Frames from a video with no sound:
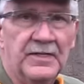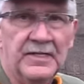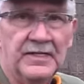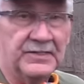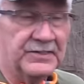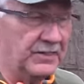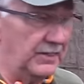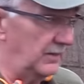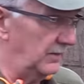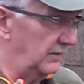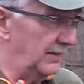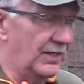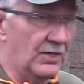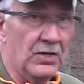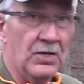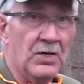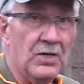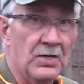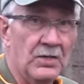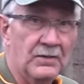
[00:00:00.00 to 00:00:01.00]
in these things at
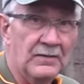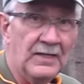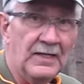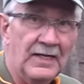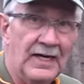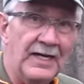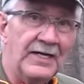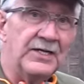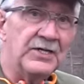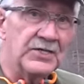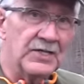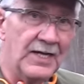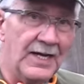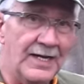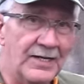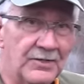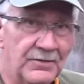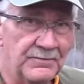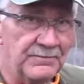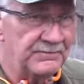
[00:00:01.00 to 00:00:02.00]
all. I just
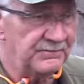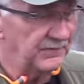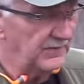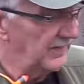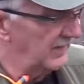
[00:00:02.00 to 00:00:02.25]
like them,